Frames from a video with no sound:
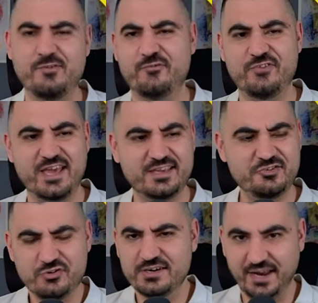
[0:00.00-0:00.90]
Come on,
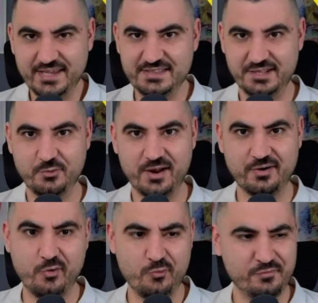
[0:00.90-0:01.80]
Frenkie, you're ninety-one
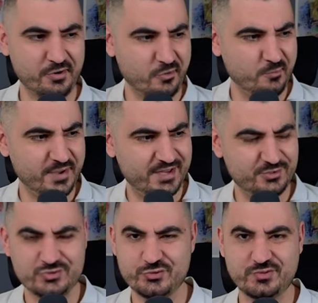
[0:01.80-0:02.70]
overall, man.
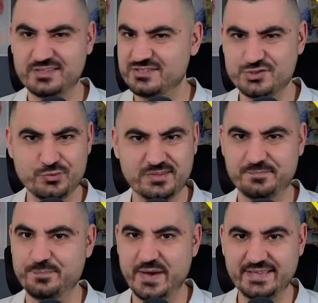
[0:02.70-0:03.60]
You should uh, shoot
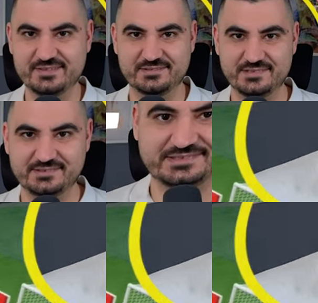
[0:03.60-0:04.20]
better than